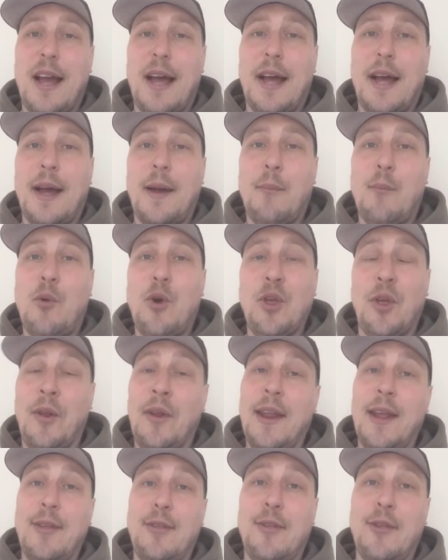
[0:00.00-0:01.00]
What you
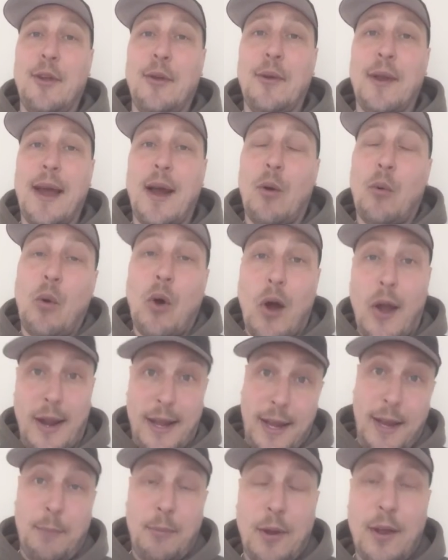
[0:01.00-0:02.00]
need to do now, what I
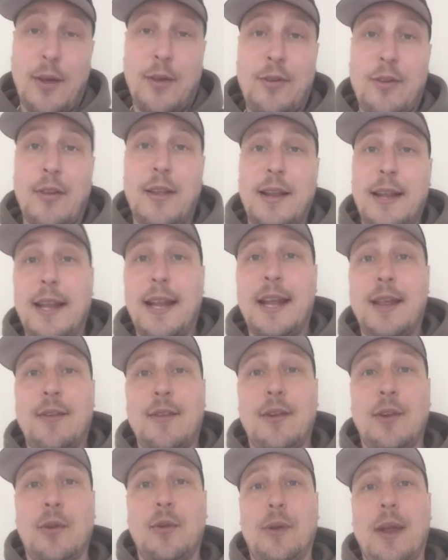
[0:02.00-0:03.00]
need, personally need
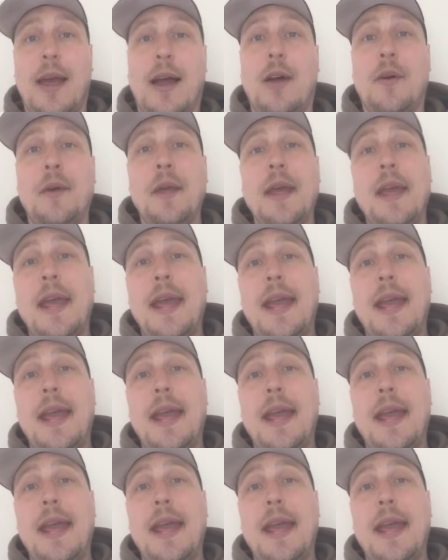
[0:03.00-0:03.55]
to do now,